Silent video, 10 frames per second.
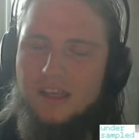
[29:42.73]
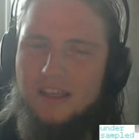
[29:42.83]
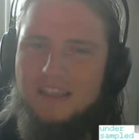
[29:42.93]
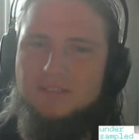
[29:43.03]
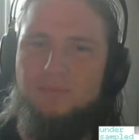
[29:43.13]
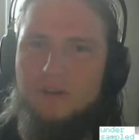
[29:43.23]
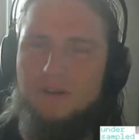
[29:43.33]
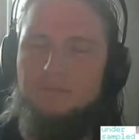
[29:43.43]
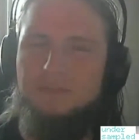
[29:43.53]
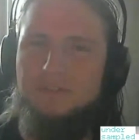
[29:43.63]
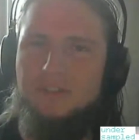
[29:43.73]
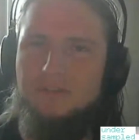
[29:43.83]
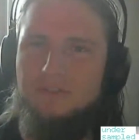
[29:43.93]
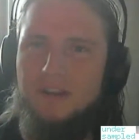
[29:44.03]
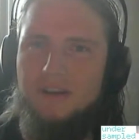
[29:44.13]
is what I'm doing
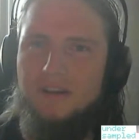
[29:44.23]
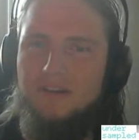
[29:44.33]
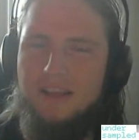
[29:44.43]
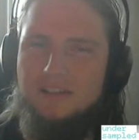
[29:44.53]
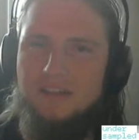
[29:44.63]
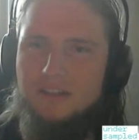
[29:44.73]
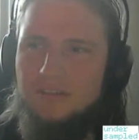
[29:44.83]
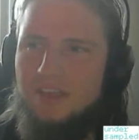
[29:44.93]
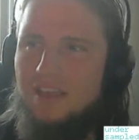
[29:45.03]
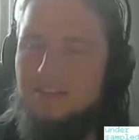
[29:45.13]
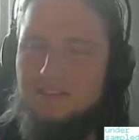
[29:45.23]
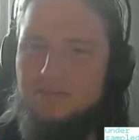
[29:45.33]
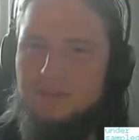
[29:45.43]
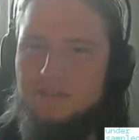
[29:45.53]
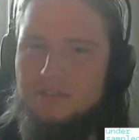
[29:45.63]
right now actually okay just
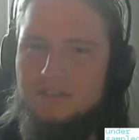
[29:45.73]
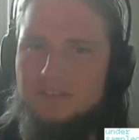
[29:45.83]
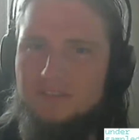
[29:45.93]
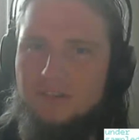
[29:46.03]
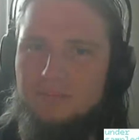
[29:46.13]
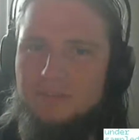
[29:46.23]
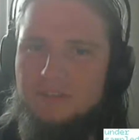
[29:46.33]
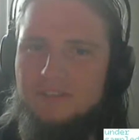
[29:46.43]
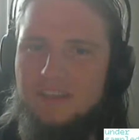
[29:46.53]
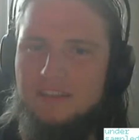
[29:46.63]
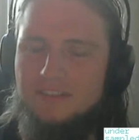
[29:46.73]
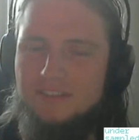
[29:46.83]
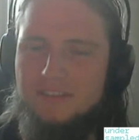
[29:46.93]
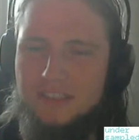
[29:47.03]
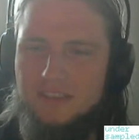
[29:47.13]
because it's company sanctioned?